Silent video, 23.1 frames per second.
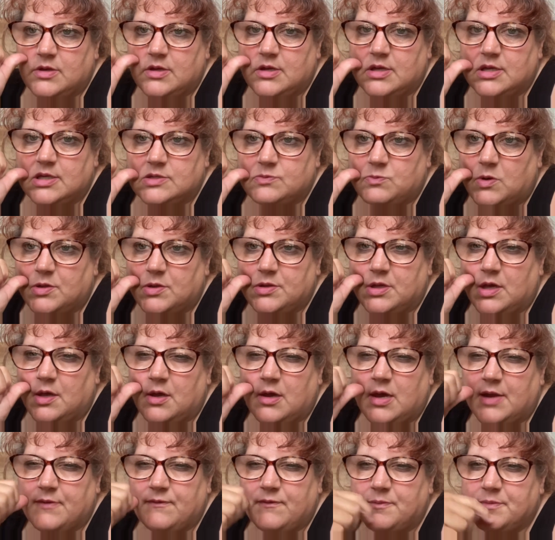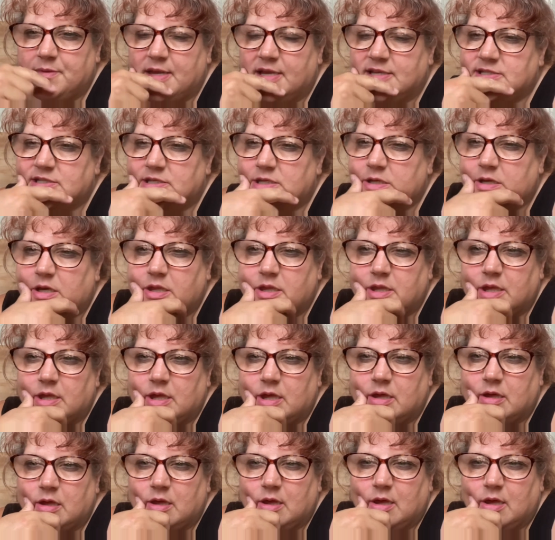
is one that I had from Destiny, I think,